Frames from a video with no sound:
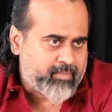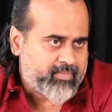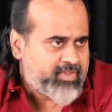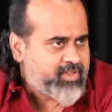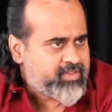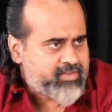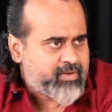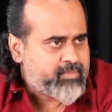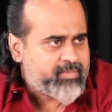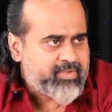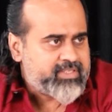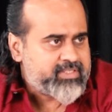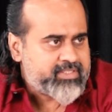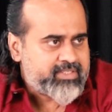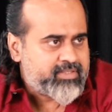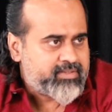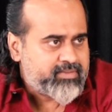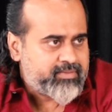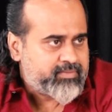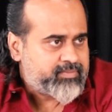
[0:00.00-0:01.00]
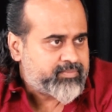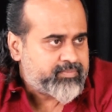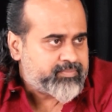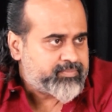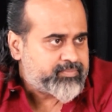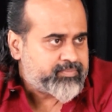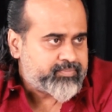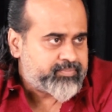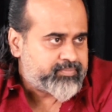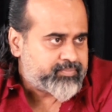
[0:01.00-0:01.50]
Just a beast.
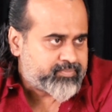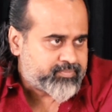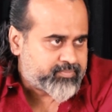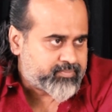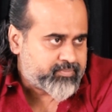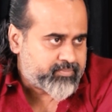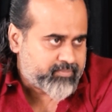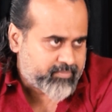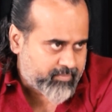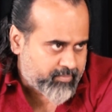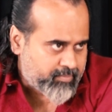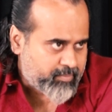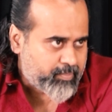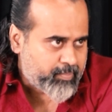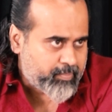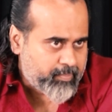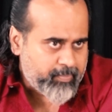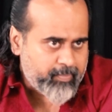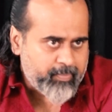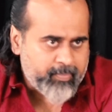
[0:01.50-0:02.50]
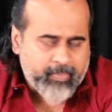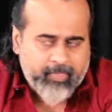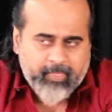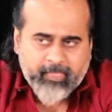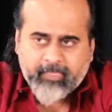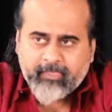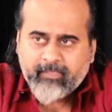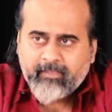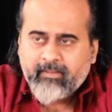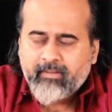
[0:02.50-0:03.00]

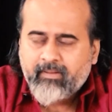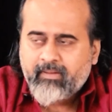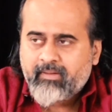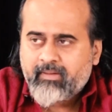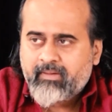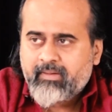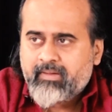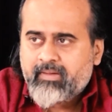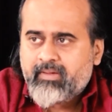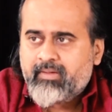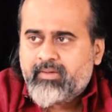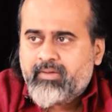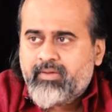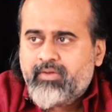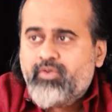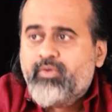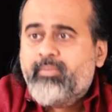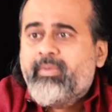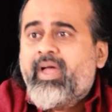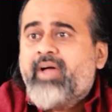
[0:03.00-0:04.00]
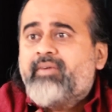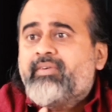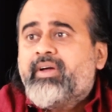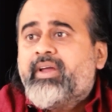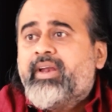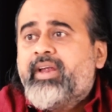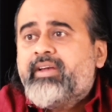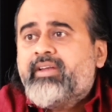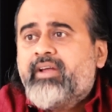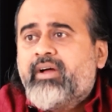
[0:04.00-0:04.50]
You may have a
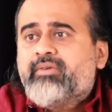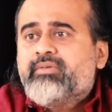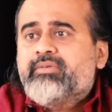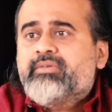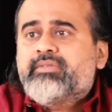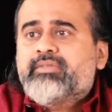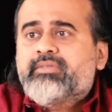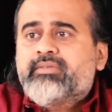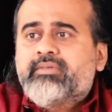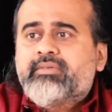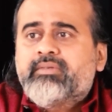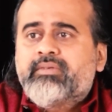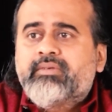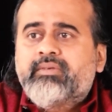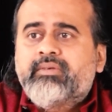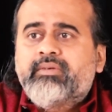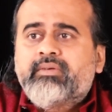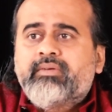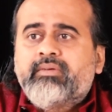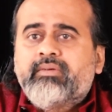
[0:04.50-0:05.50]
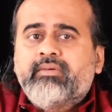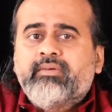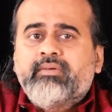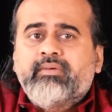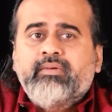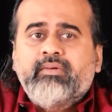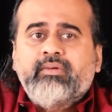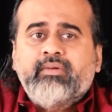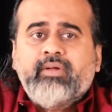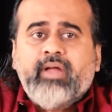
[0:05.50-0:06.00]
great house.
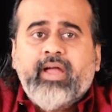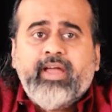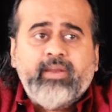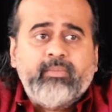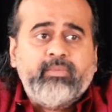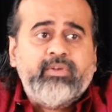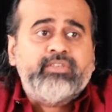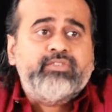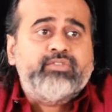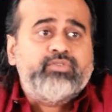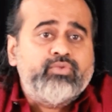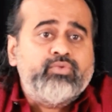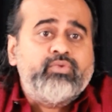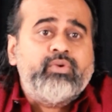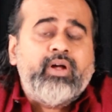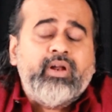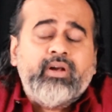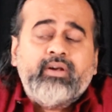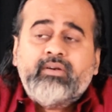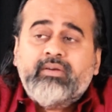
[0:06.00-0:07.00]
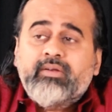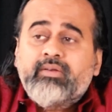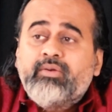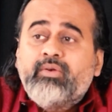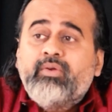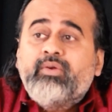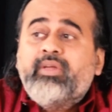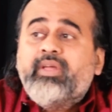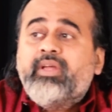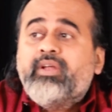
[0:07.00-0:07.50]
Animals too are
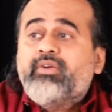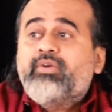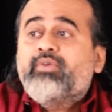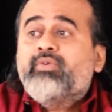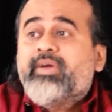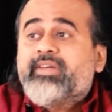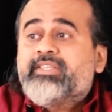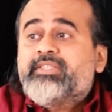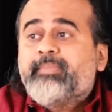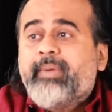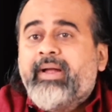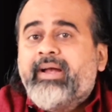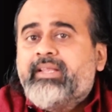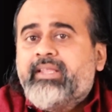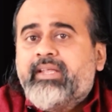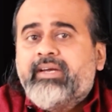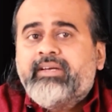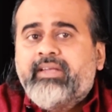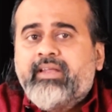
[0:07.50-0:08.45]
looking to expand their